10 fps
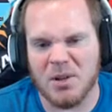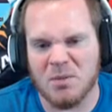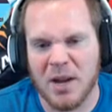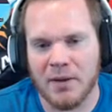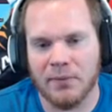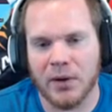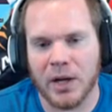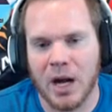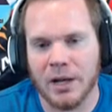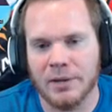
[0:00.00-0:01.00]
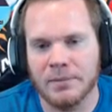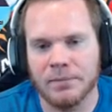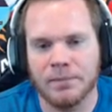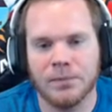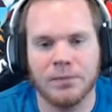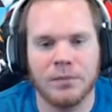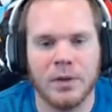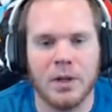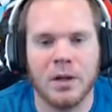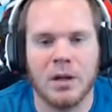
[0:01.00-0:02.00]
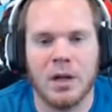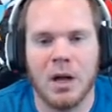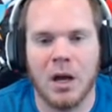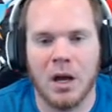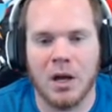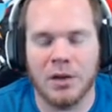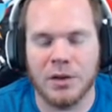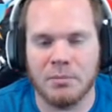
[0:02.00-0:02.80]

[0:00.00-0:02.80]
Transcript: and you may have forgotten, the